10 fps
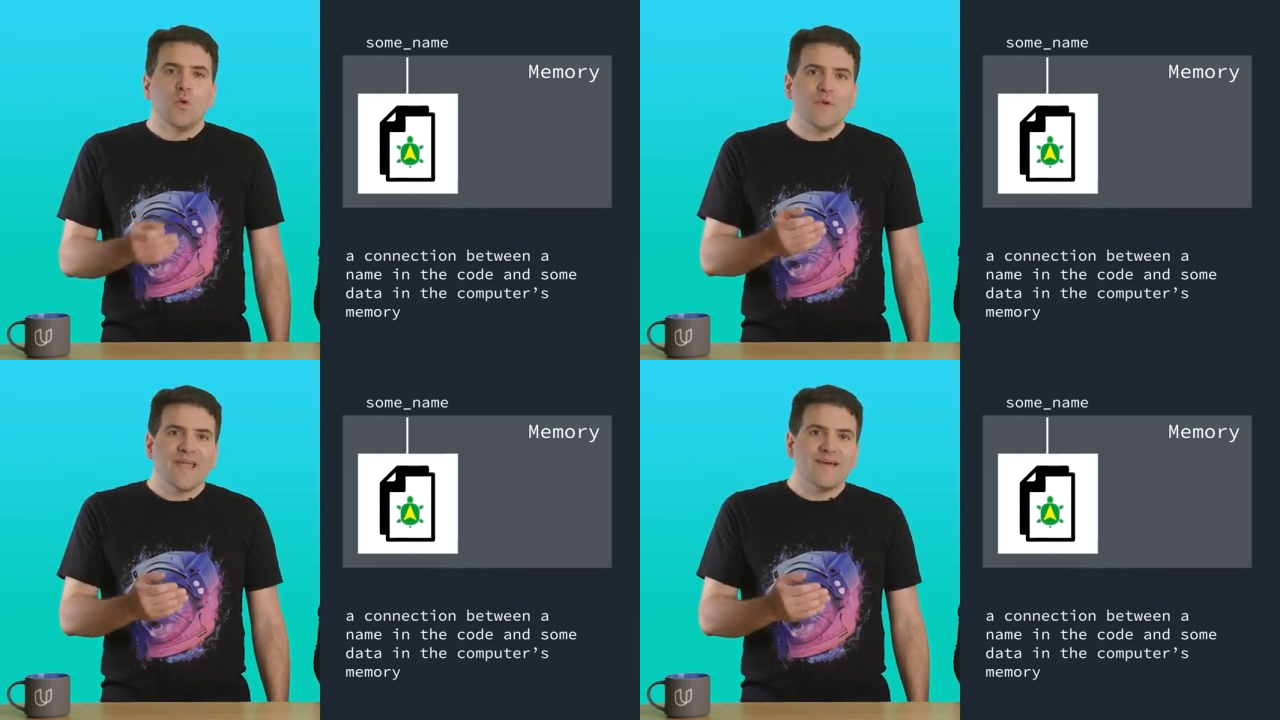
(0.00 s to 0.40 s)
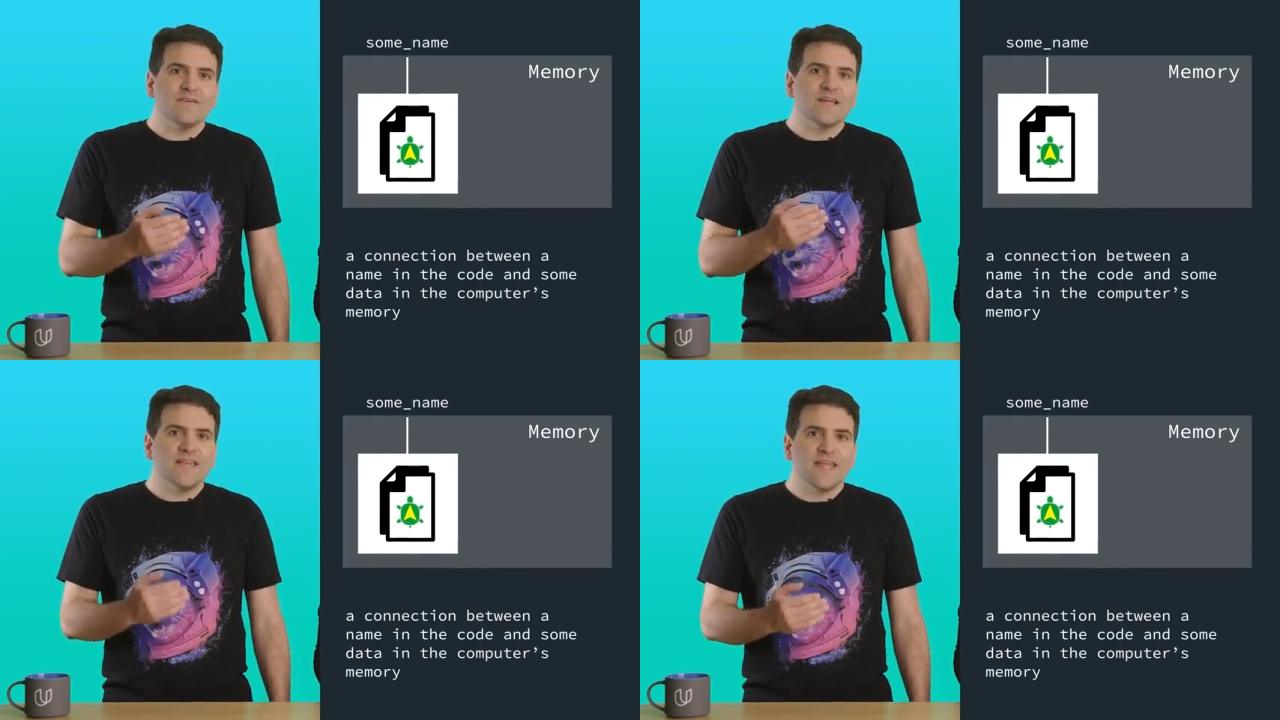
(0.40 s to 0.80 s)
When we
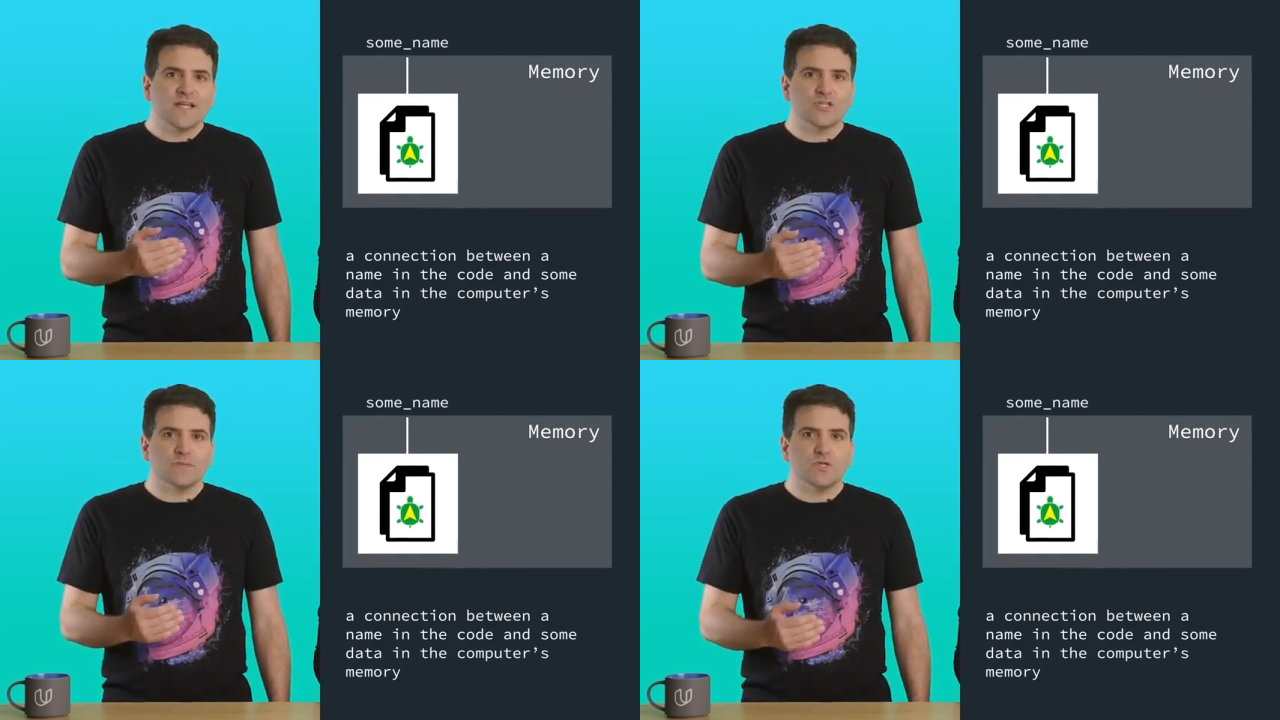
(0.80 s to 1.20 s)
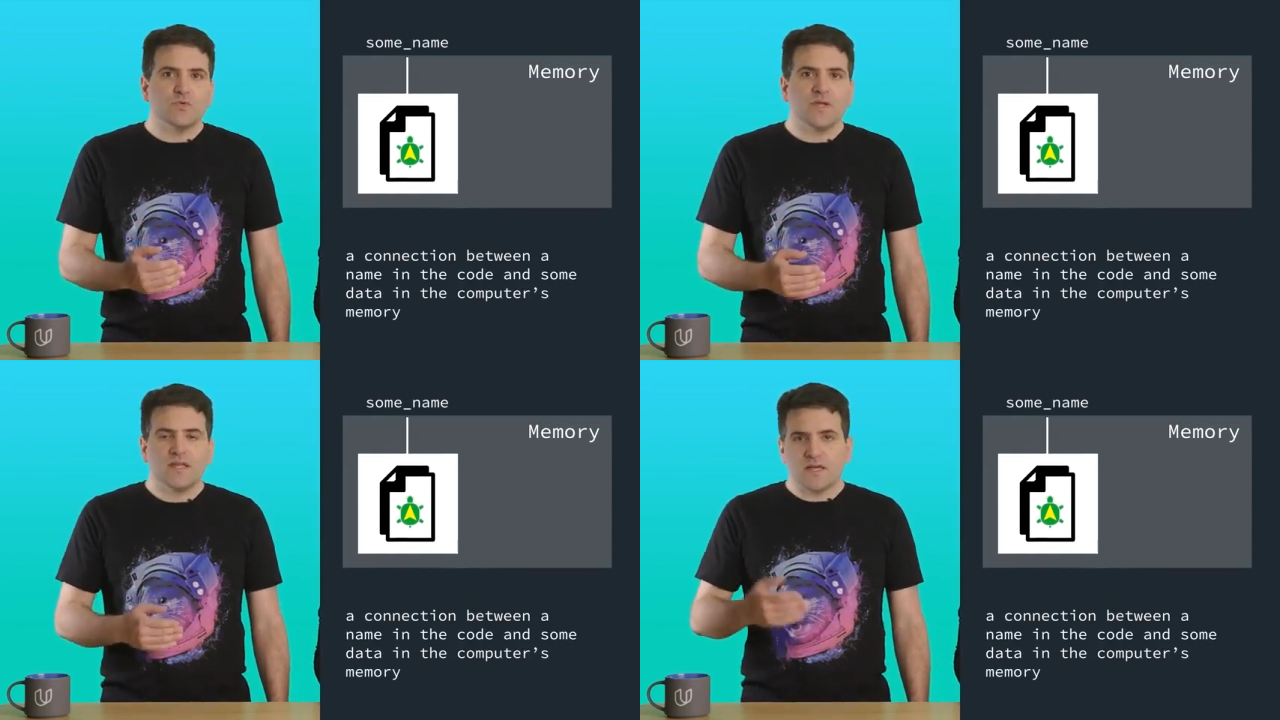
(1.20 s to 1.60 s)
have a connection
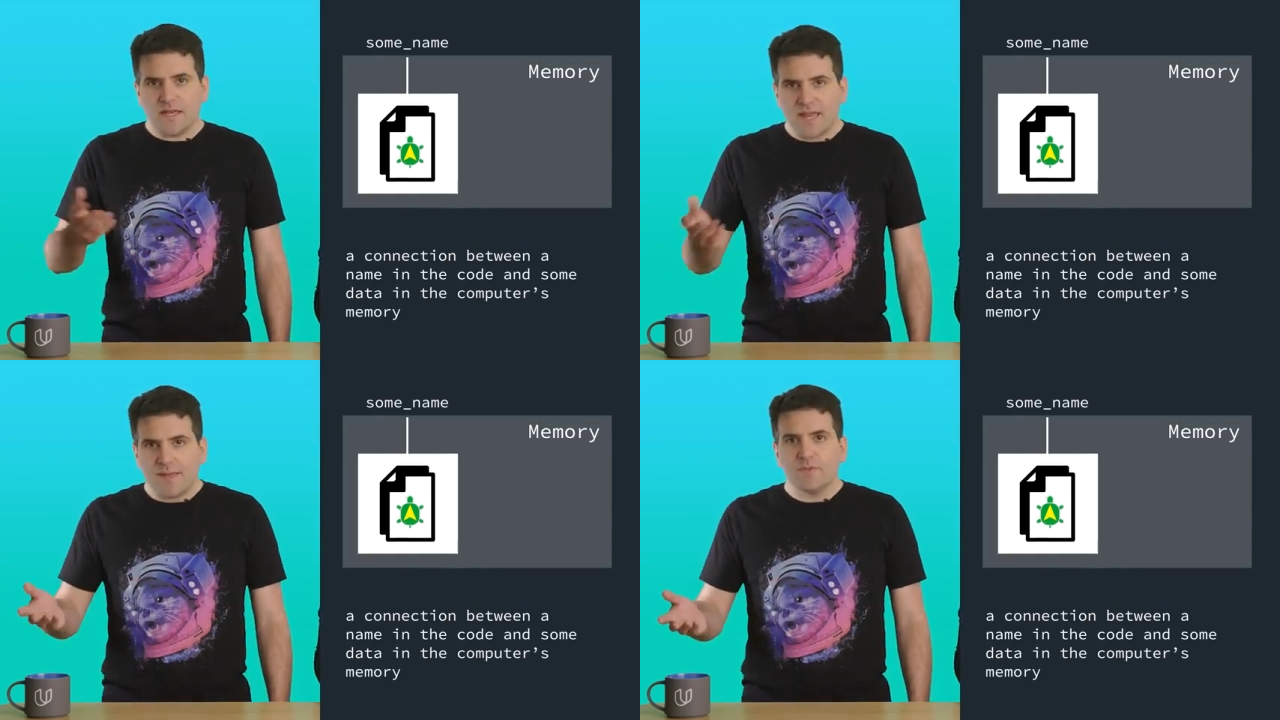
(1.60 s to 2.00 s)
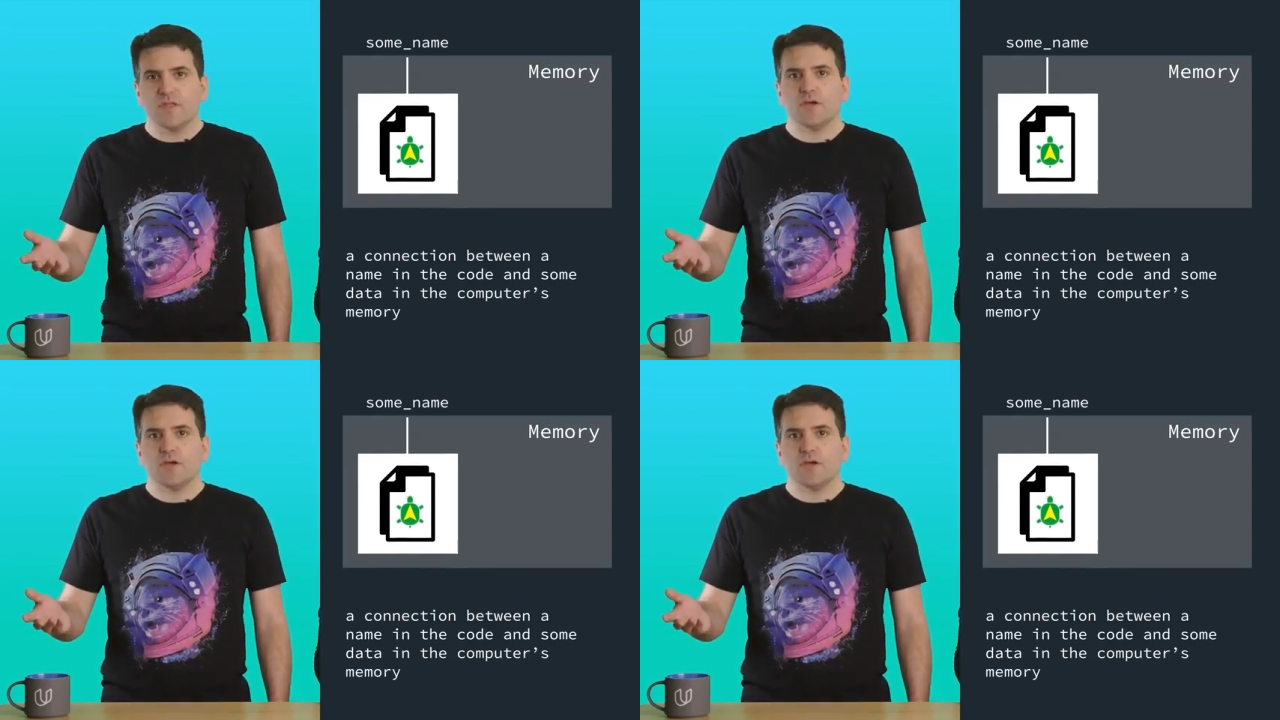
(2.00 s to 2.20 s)
between a name in